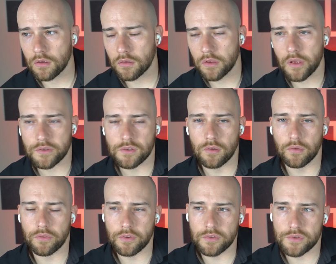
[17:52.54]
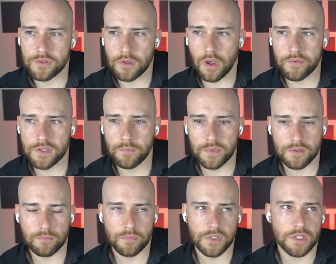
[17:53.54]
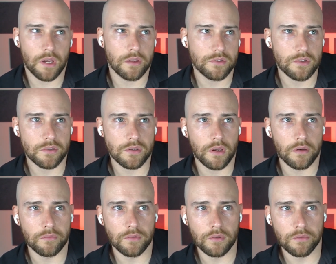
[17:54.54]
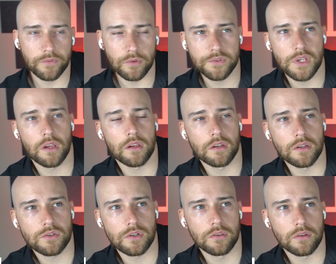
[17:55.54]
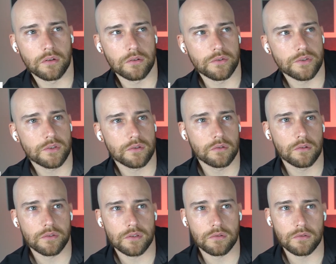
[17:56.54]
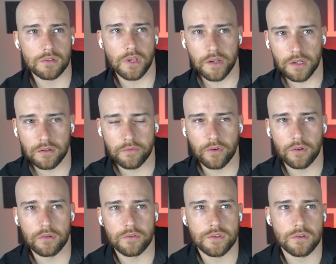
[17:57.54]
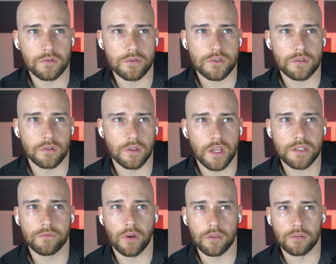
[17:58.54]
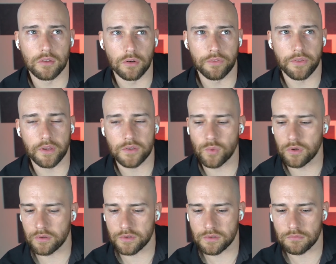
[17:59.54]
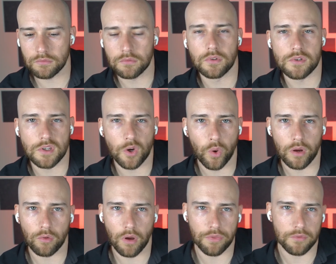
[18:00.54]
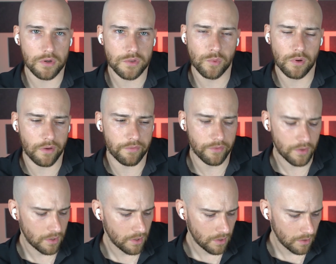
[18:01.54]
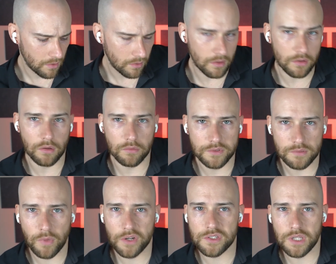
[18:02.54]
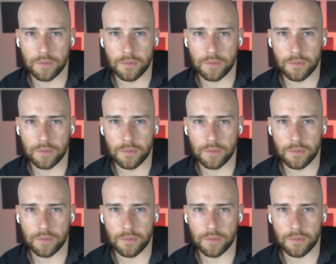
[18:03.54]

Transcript: Yeah. So there's obviously besides just fuel tank ignition, there's so there's lightning diverters, there's lots of other little things. What are just a quick run through, because we'll have much